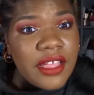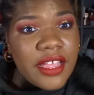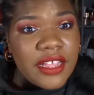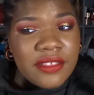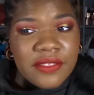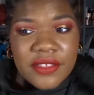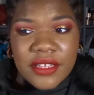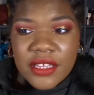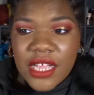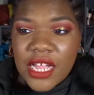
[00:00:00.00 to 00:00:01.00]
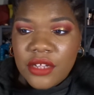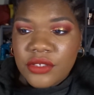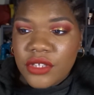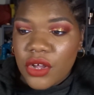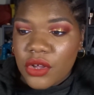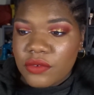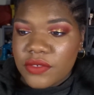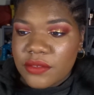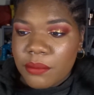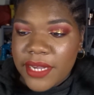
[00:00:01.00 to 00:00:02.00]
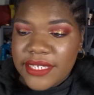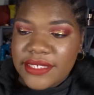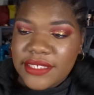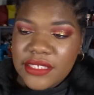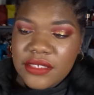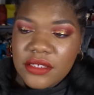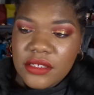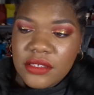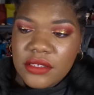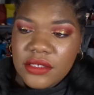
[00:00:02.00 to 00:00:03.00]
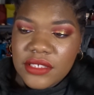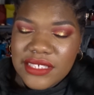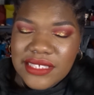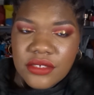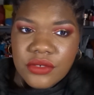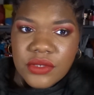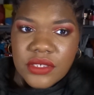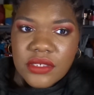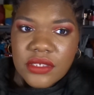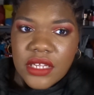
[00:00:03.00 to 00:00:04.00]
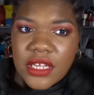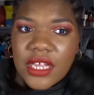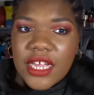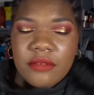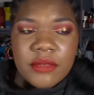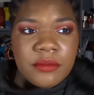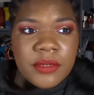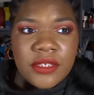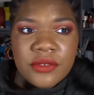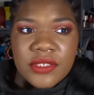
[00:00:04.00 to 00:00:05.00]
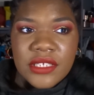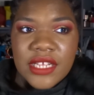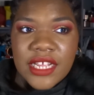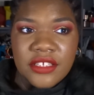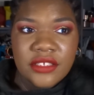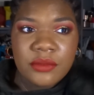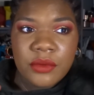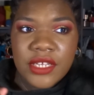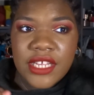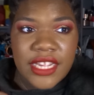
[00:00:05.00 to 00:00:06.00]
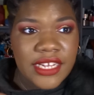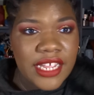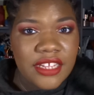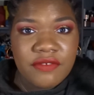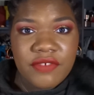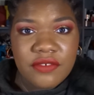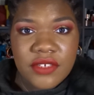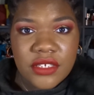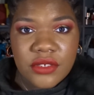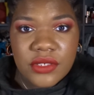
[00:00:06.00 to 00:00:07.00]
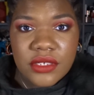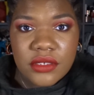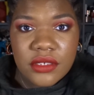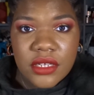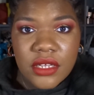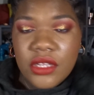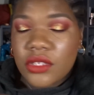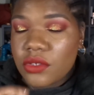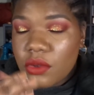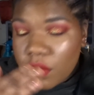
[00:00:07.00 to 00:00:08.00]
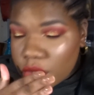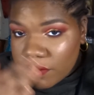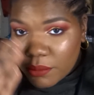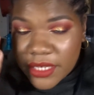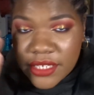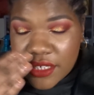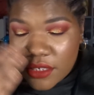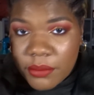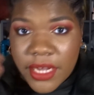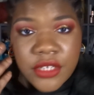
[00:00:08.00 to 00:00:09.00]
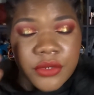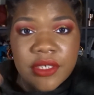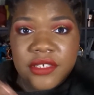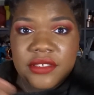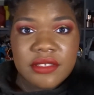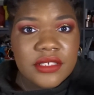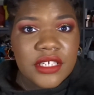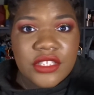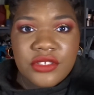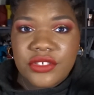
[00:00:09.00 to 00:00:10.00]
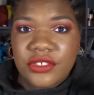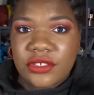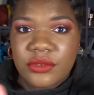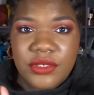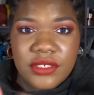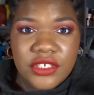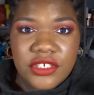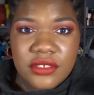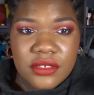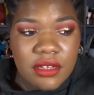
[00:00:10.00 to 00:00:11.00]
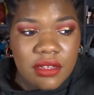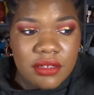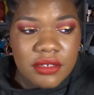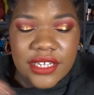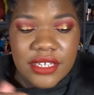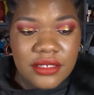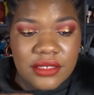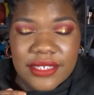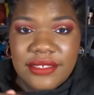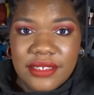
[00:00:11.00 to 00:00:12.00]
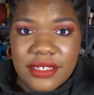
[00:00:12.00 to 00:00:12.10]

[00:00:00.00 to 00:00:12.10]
I think out of my 16 uses, I maybe used it as smoky eye like 15 uses. So all over my lid, in my crease, just a transition color, and that's